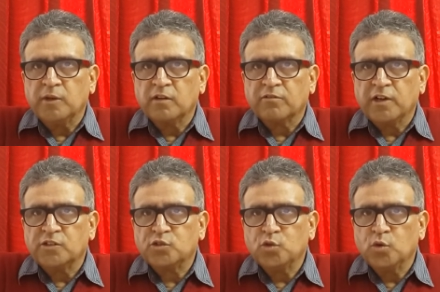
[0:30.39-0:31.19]
me
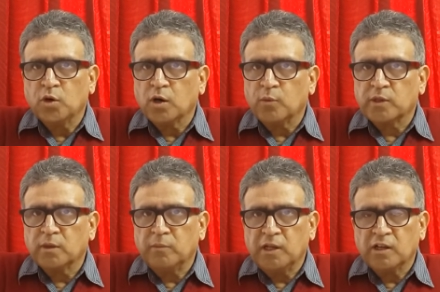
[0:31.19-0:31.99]
refresh you
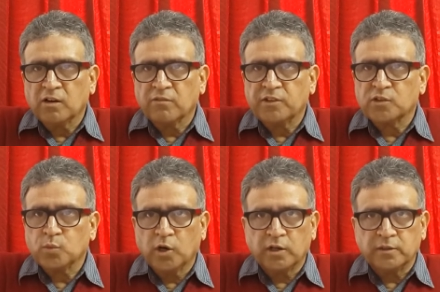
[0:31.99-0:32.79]
with the meaning of
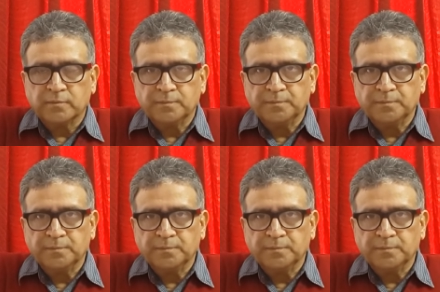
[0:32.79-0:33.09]
this word.